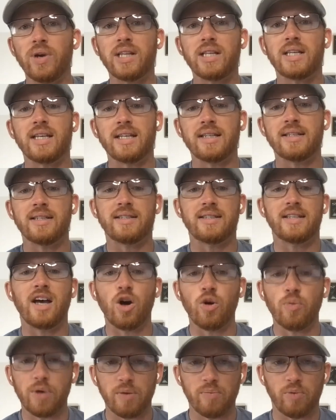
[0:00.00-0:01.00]
we need to
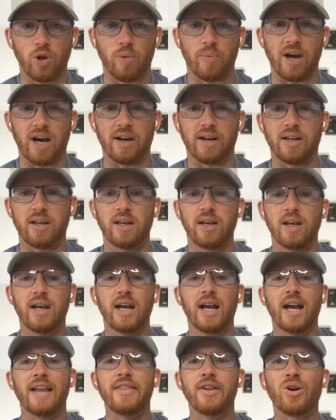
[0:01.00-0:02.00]
tell people about it.
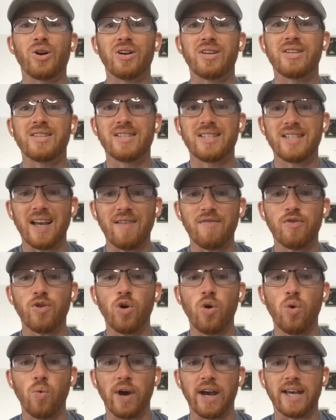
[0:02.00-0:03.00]
And there are
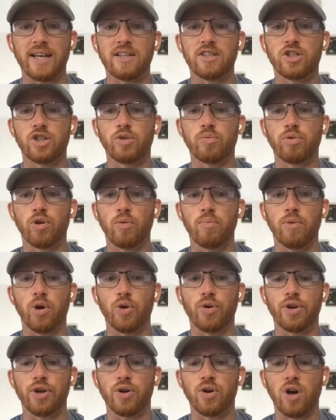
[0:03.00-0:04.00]
several ways to
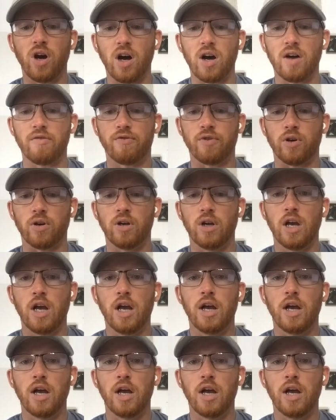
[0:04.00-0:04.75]
promote your offer.